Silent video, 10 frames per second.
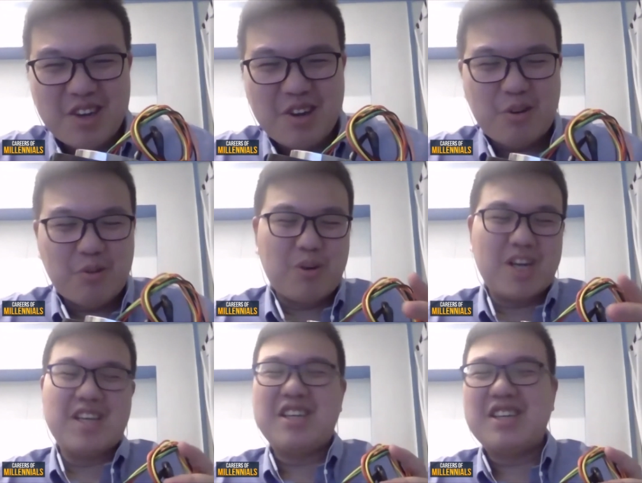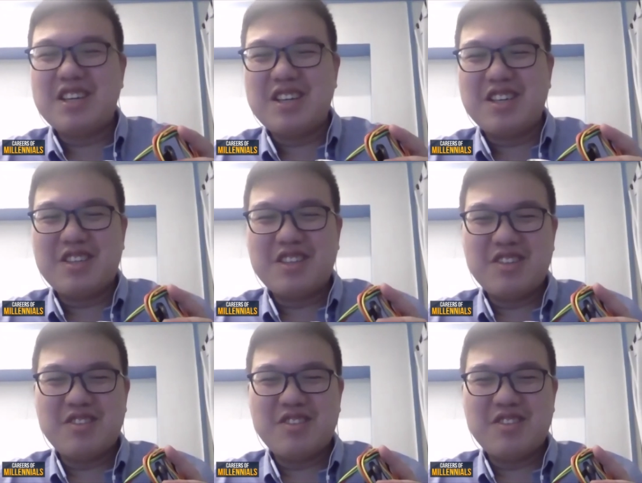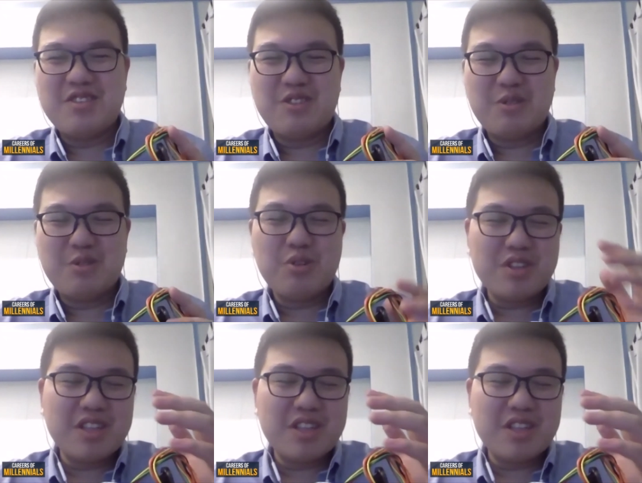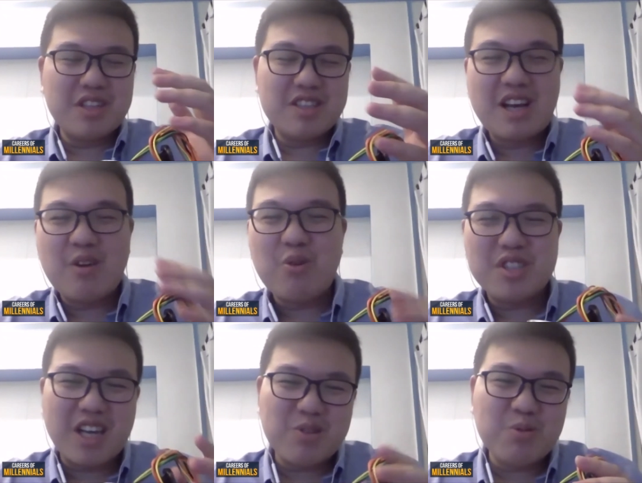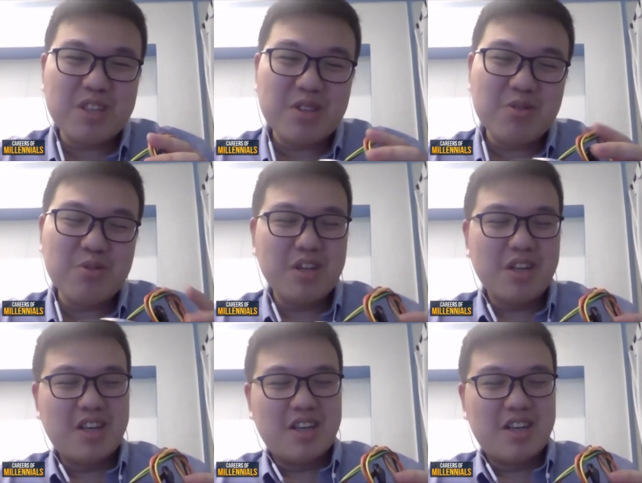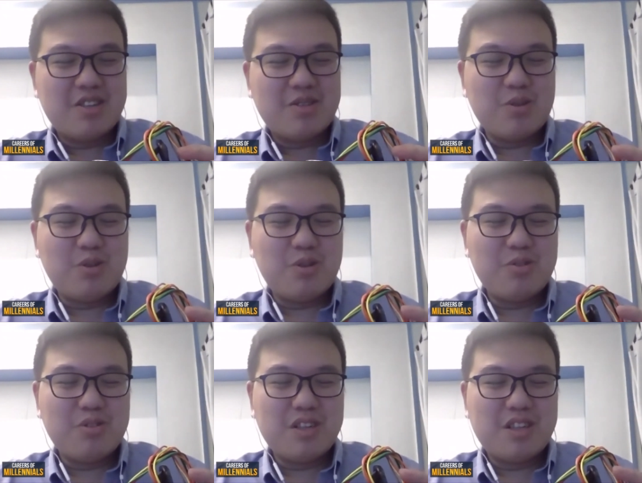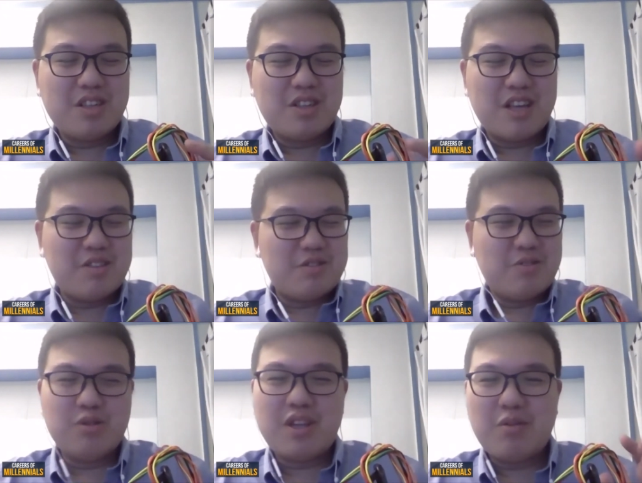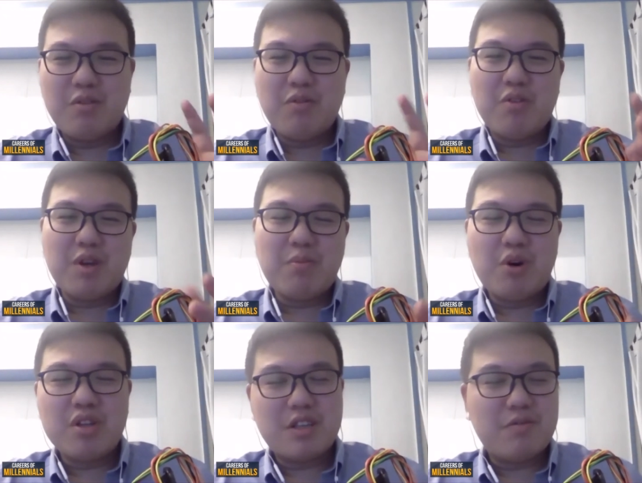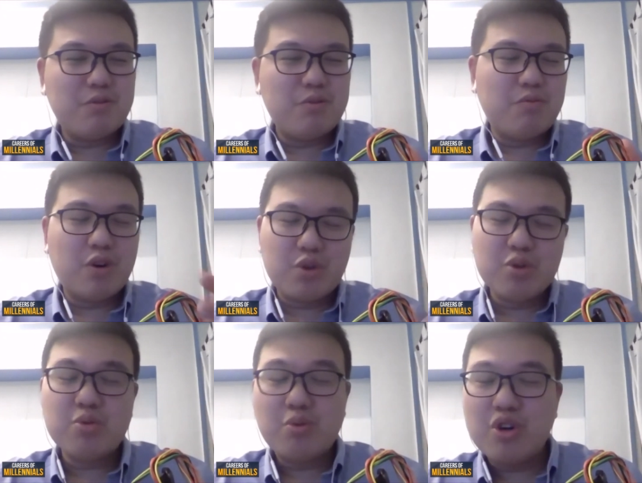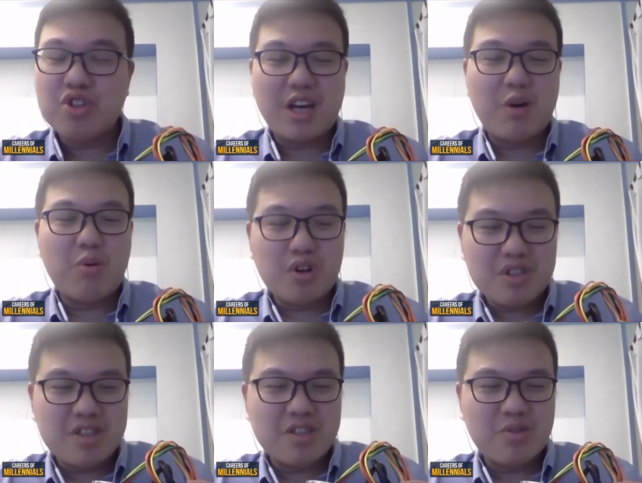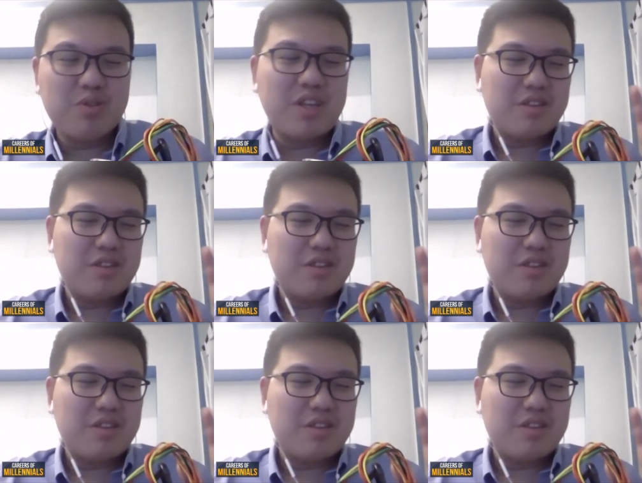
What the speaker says: Why? Do you know the Star Wars R2D2? So that that revolving board. If for those who watch Star Wars, that